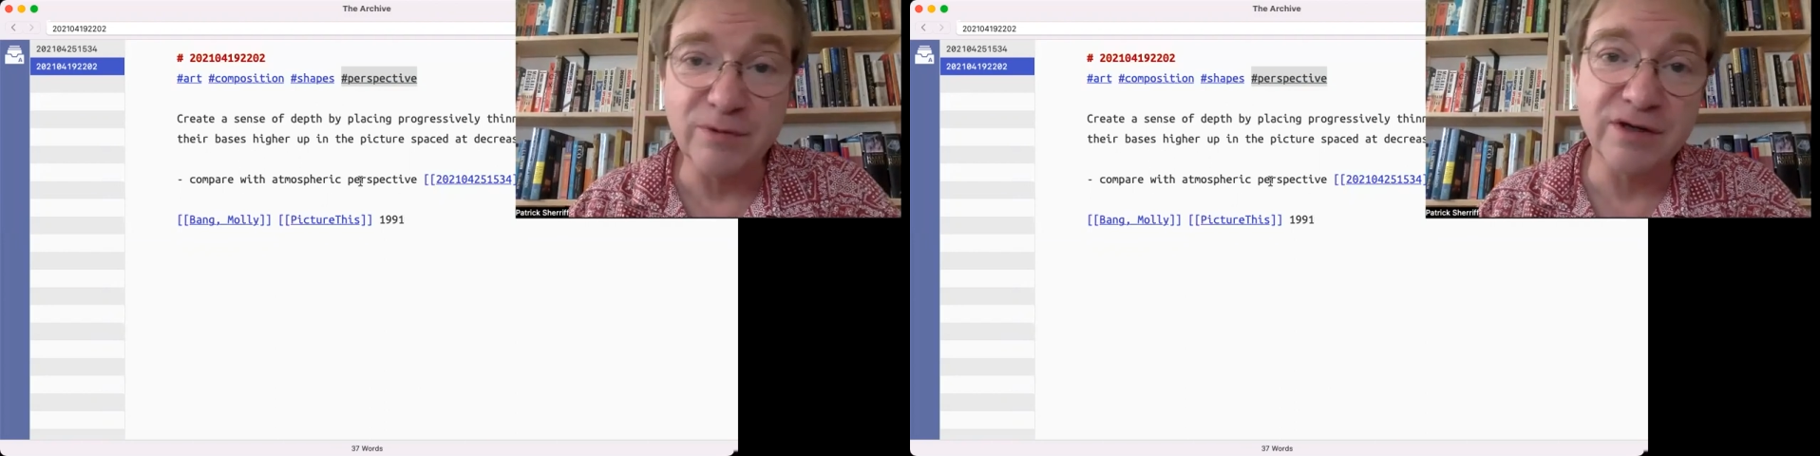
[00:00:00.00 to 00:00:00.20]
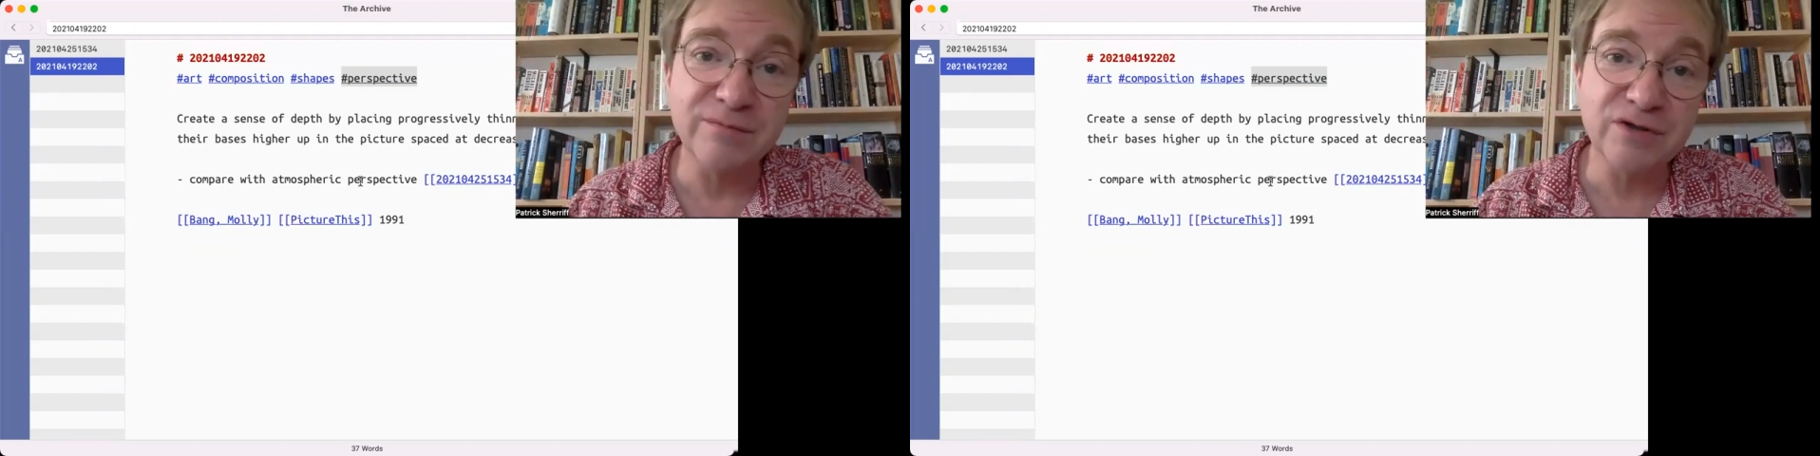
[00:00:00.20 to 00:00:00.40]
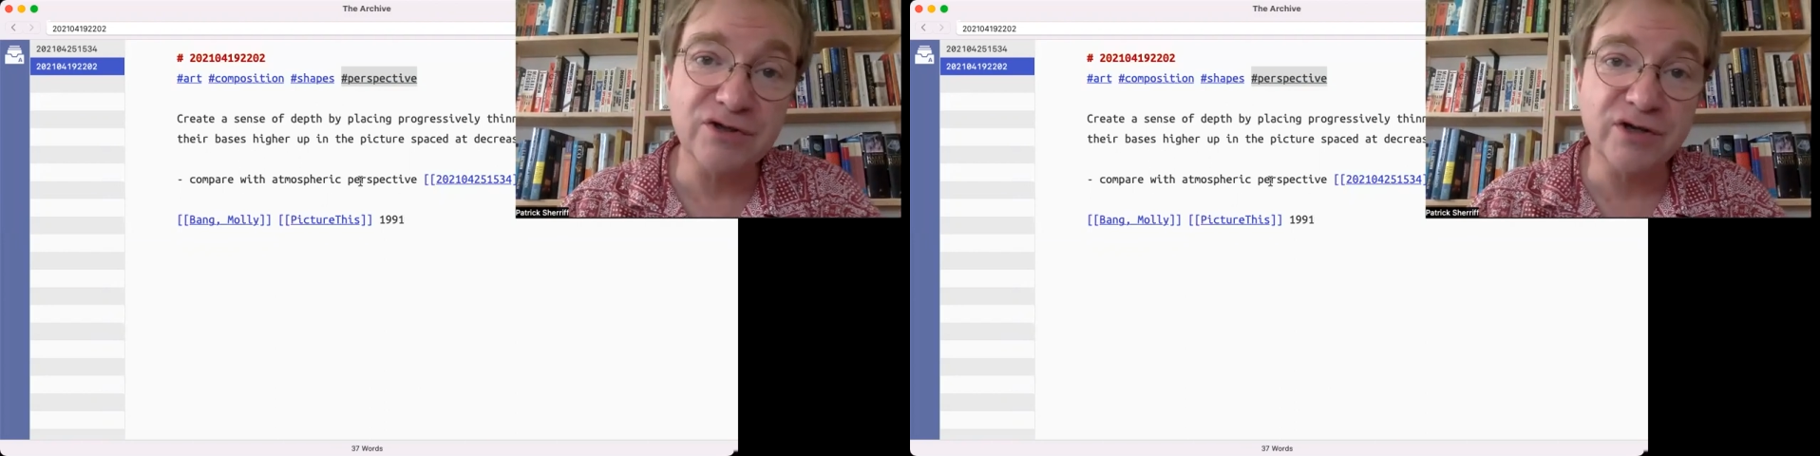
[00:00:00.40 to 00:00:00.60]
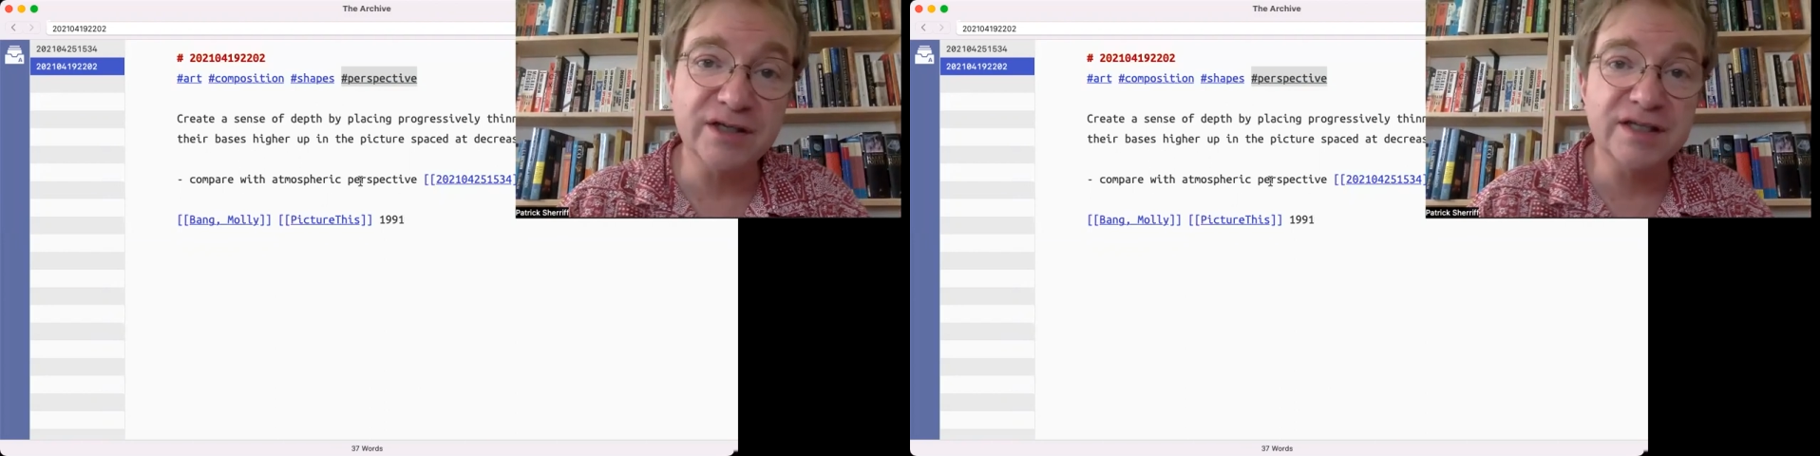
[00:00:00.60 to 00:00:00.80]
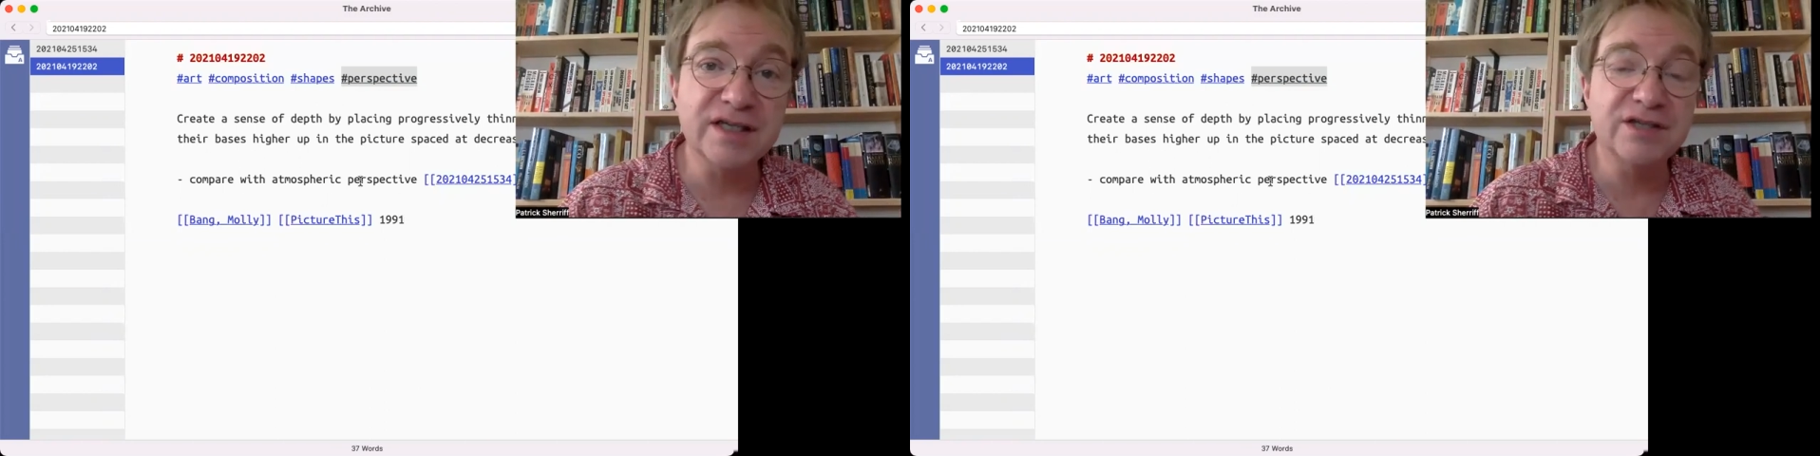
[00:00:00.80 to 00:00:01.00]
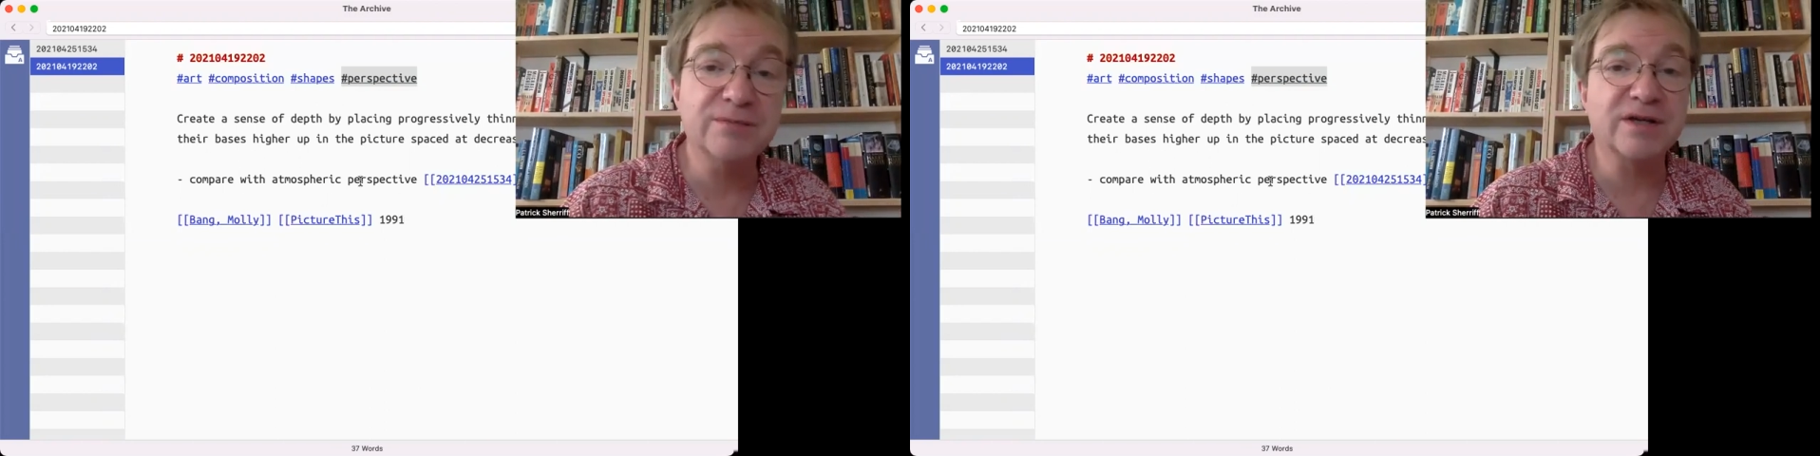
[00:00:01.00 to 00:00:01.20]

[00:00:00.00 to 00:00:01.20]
but I'm just trying to teach